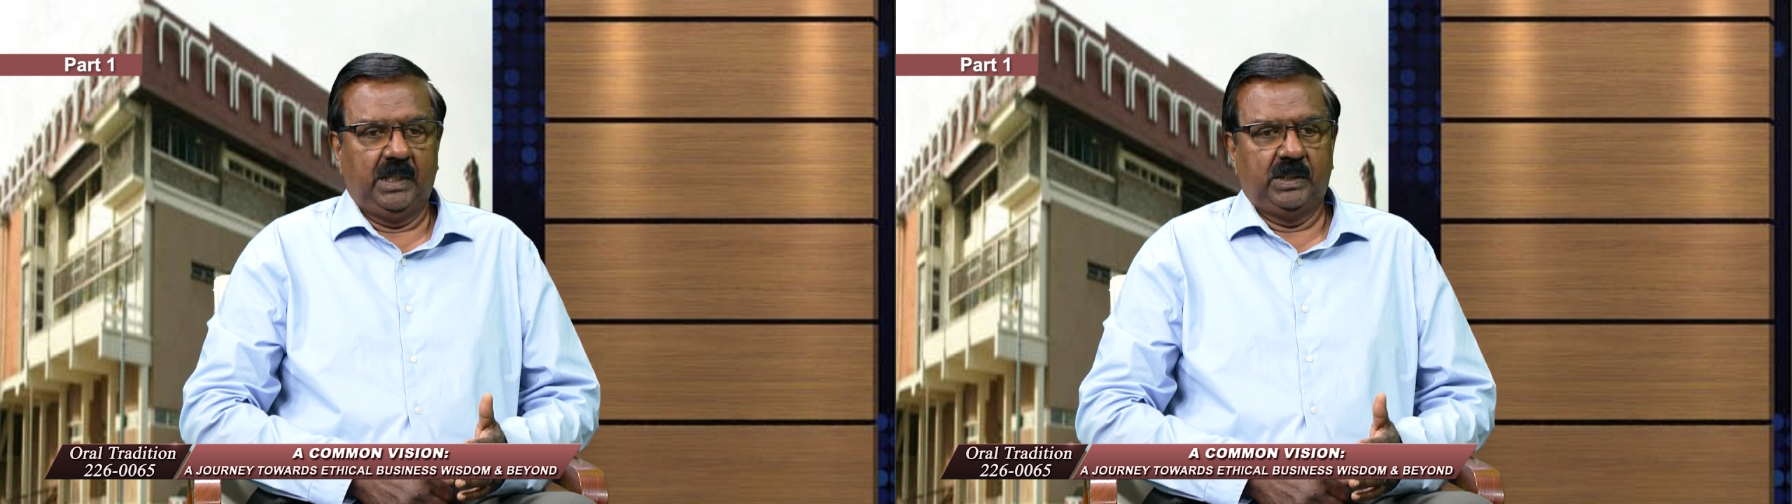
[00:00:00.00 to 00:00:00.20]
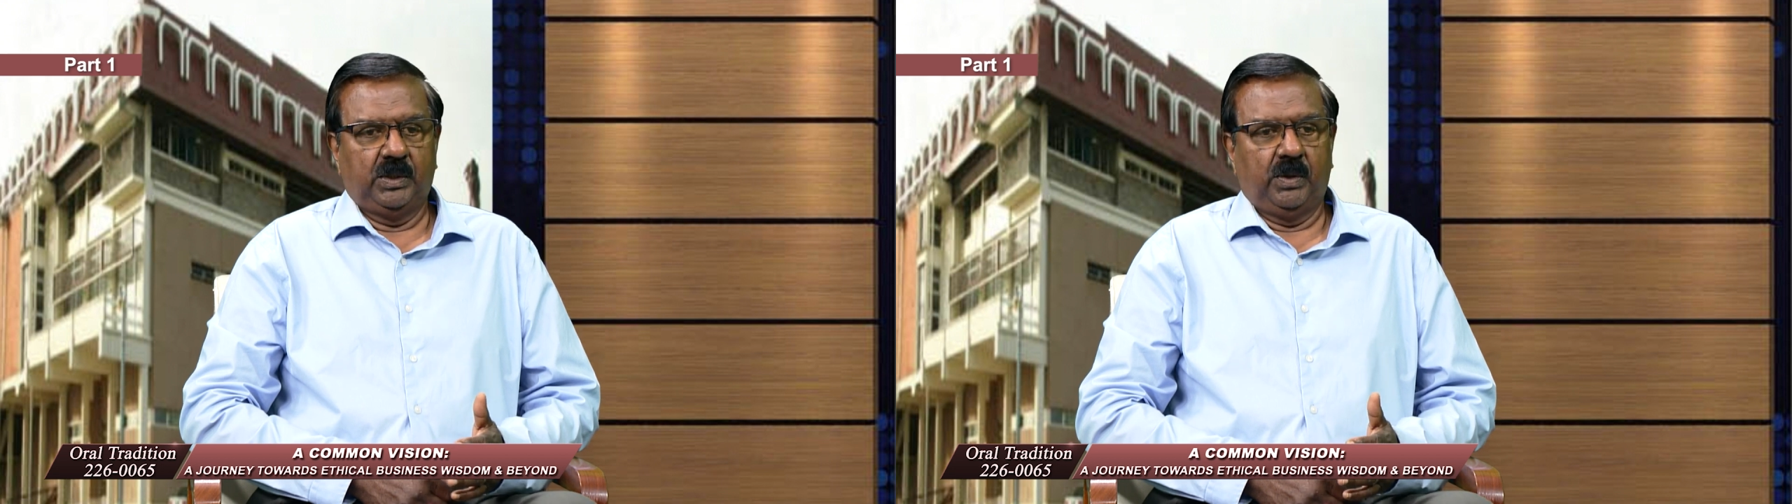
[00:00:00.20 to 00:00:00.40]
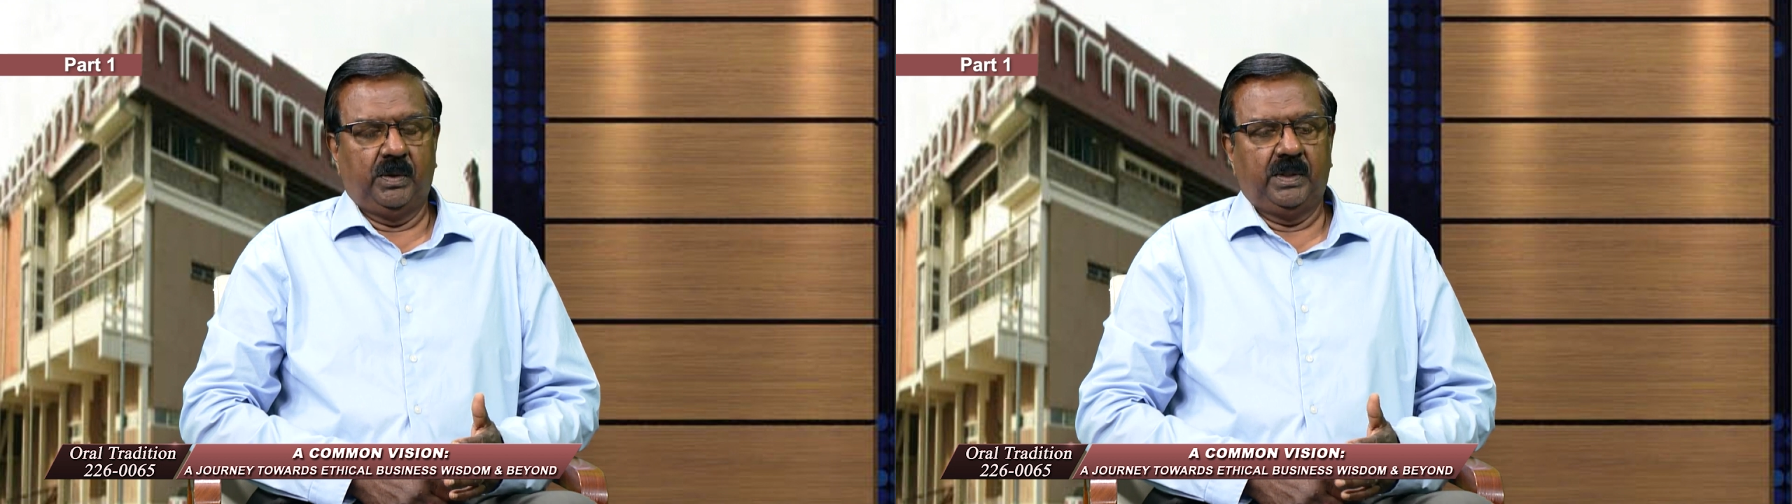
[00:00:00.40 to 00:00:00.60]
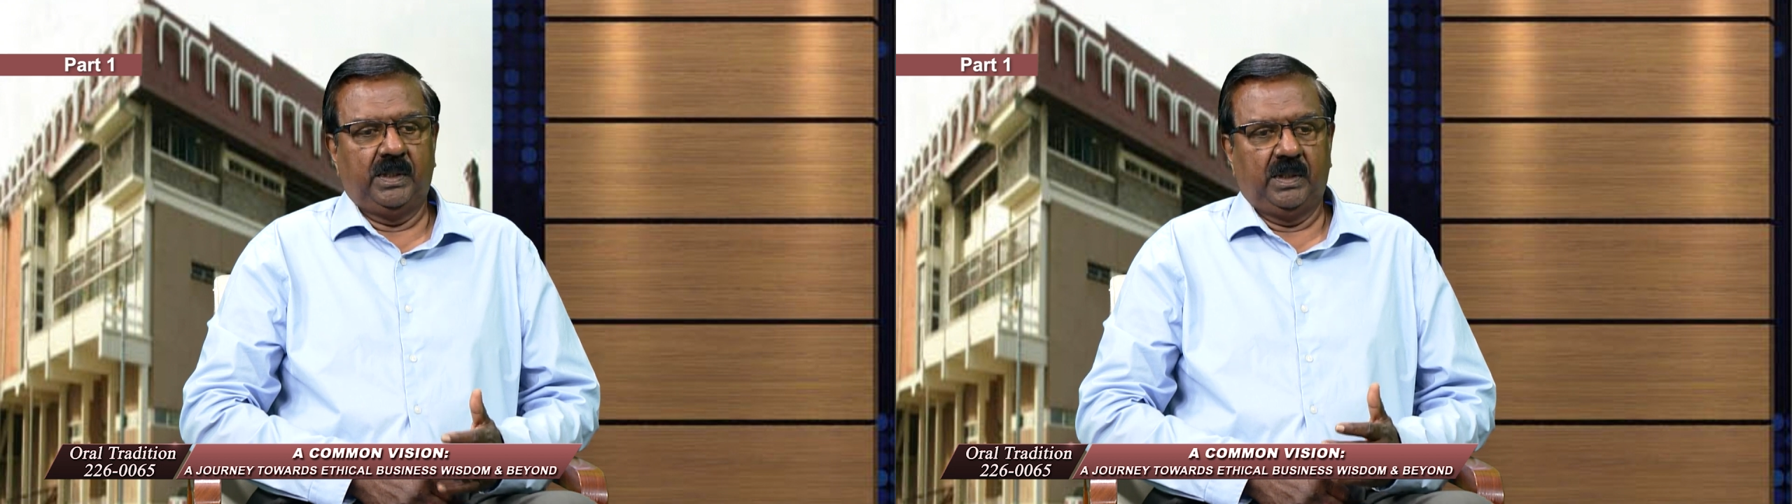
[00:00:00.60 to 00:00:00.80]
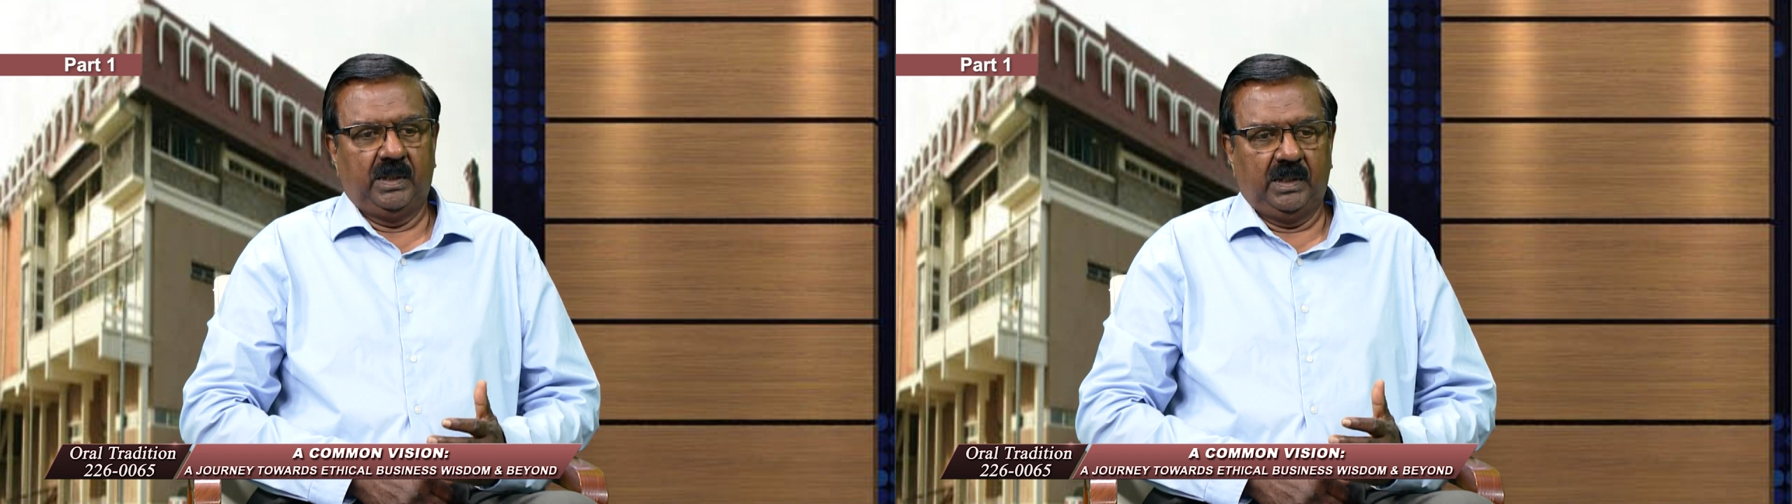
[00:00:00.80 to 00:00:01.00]
So
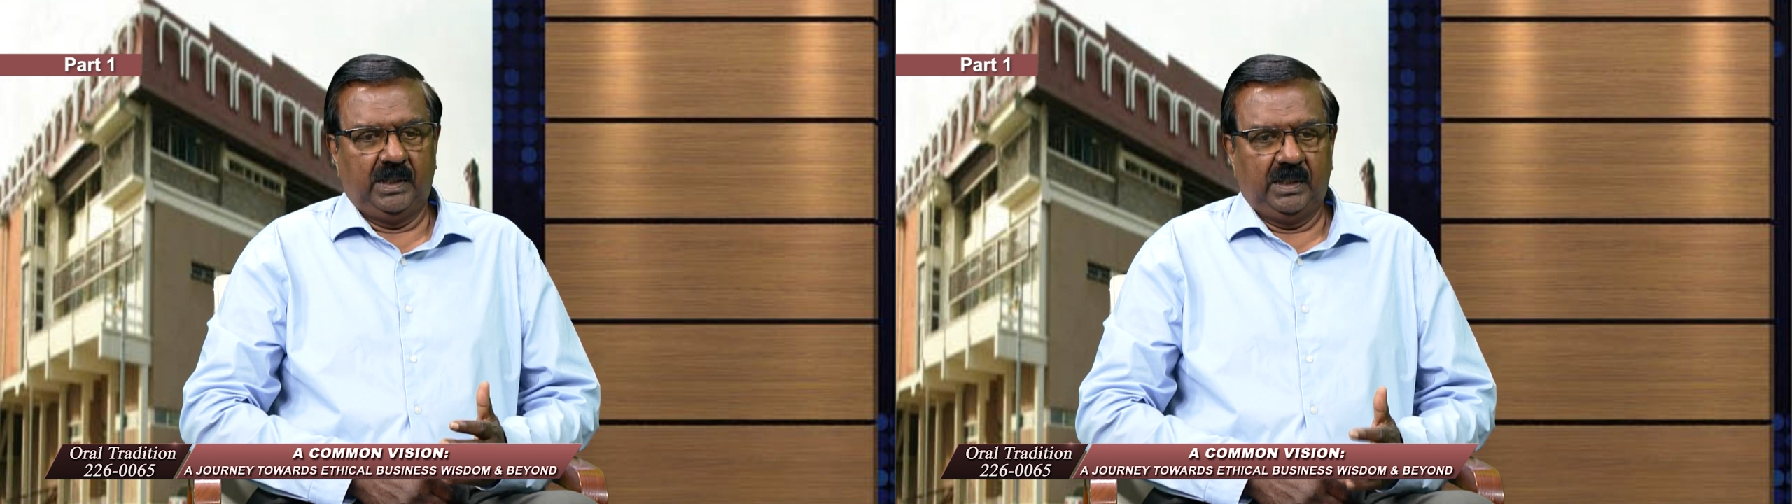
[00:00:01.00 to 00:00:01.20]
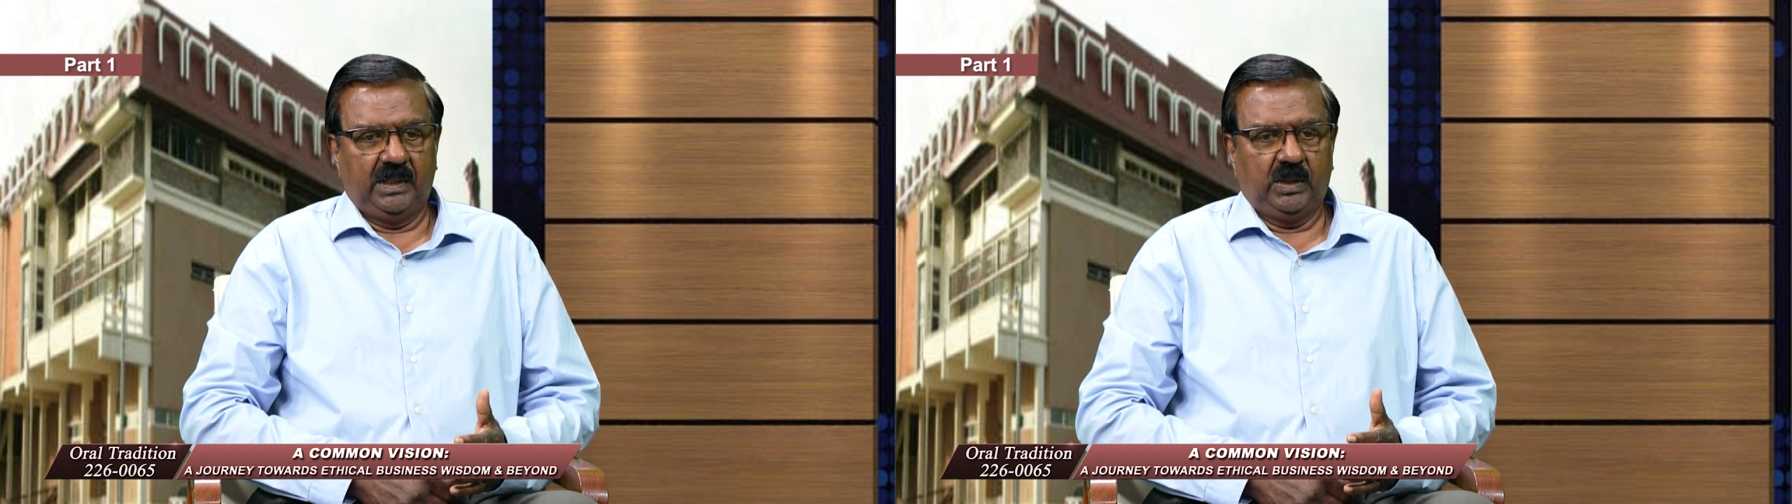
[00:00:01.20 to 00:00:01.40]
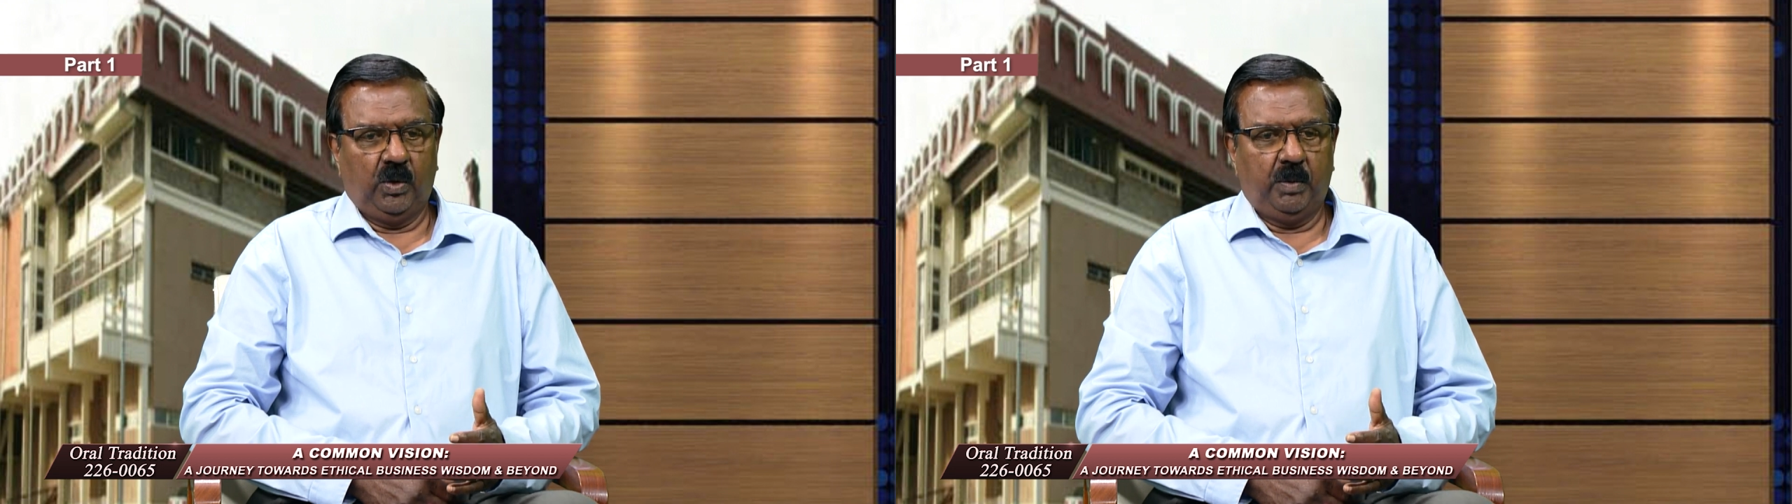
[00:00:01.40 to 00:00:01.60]
this whole